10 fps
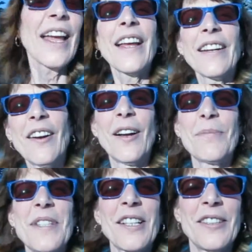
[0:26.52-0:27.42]
at
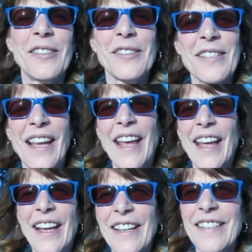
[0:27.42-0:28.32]
obstacles
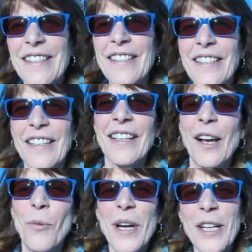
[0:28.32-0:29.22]
as
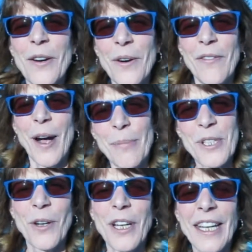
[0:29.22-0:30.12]
a window of
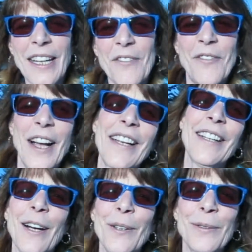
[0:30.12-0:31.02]
opportunity to
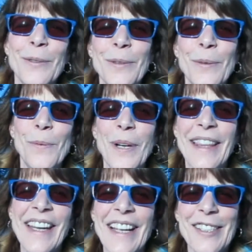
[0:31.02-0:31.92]
find out
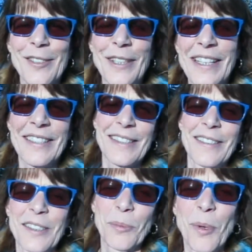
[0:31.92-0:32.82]
what the answer
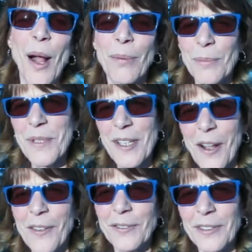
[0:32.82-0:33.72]
is, to problem
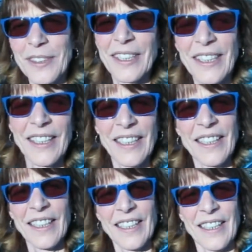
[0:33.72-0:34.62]
solve.
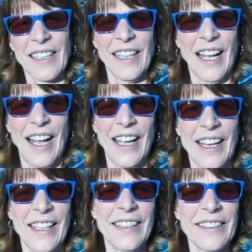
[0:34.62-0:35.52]

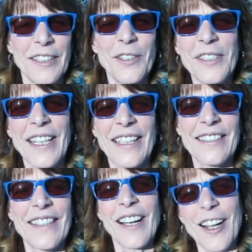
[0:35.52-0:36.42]
I used to get
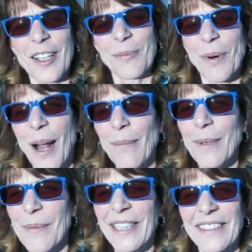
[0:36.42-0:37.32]
stuck on a
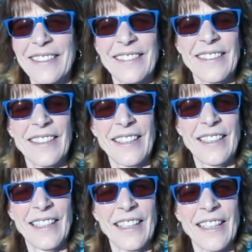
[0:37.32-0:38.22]
problem and
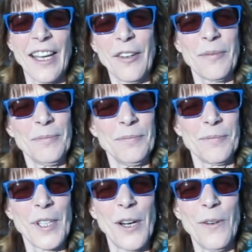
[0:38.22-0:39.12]

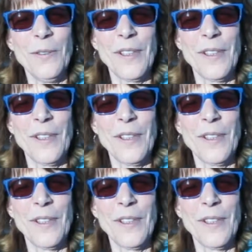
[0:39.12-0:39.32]
don't